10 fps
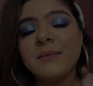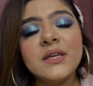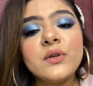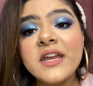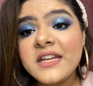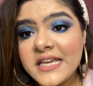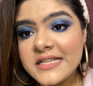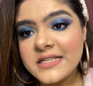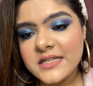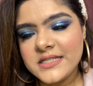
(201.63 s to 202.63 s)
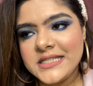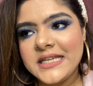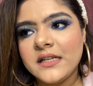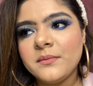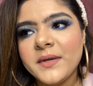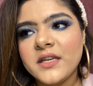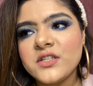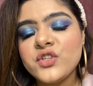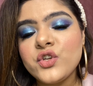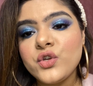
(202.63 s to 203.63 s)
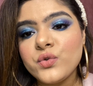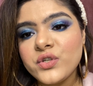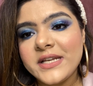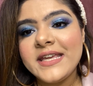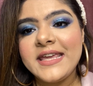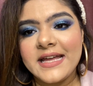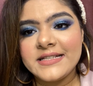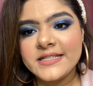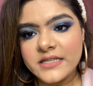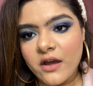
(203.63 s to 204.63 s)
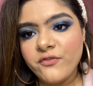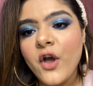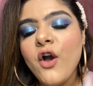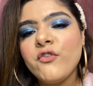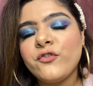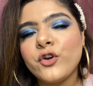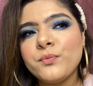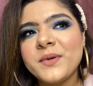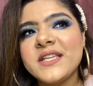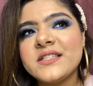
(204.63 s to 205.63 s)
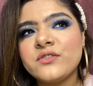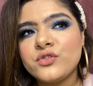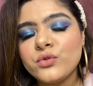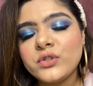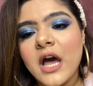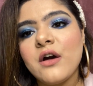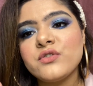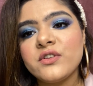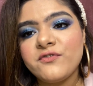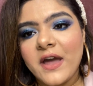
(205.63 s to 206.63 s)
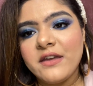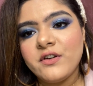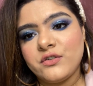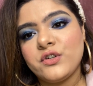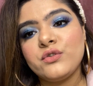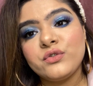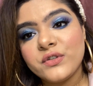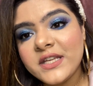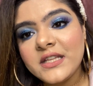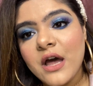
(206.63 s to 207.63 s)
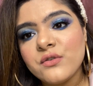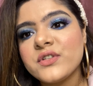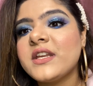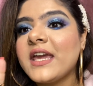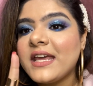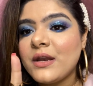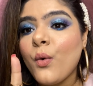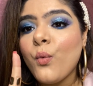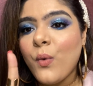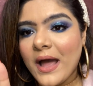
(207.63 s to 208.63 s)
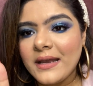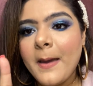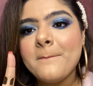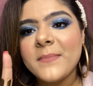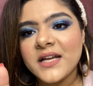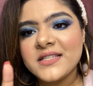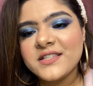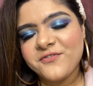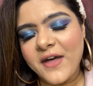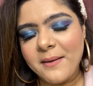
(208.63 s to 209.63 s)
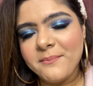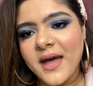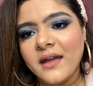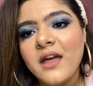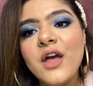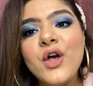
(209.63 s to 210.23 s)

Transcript: I mean, it is a steal because you usually get stuff for rupees 2500 to 3000 in 1 month's Fab bag.